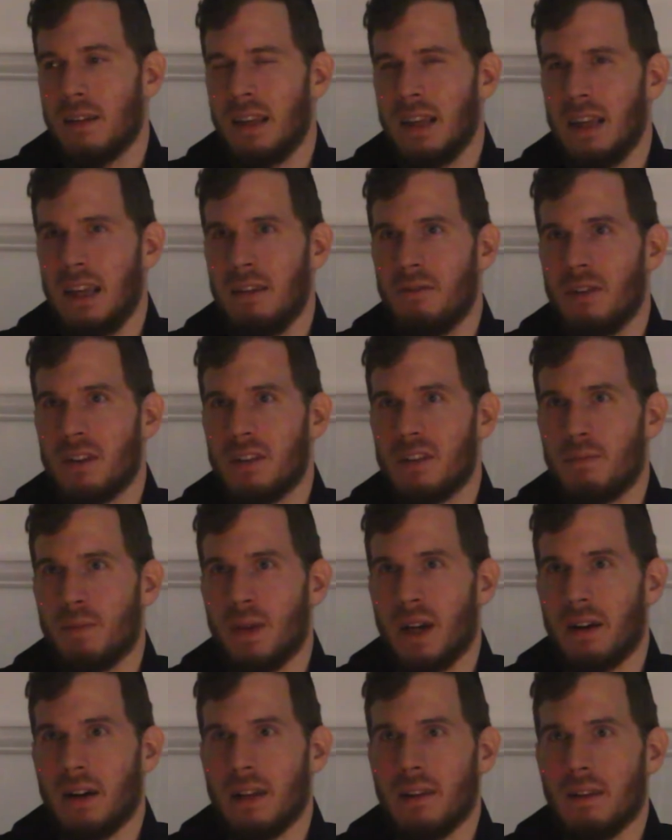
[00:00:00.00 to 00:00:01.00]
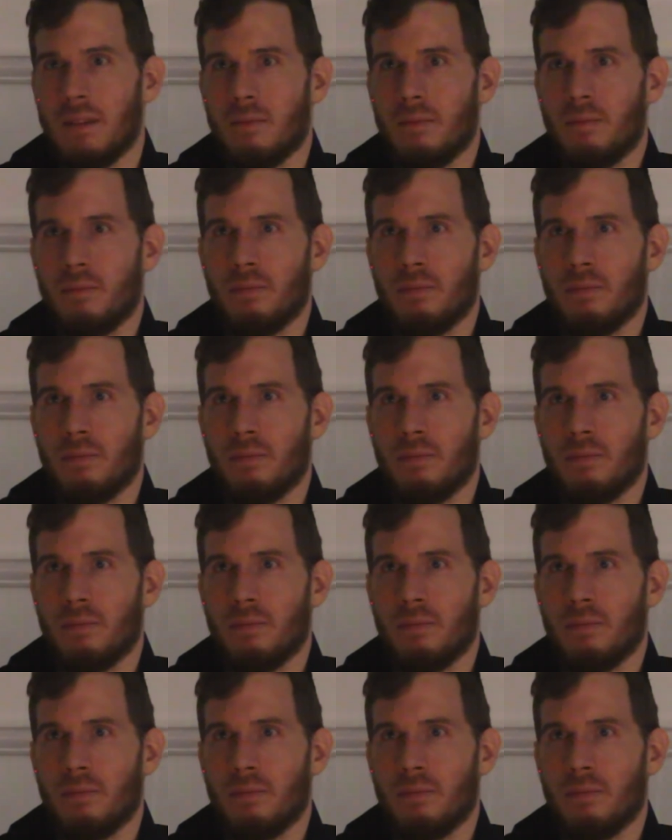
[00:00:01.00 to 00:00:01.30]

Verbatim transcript: evil spirit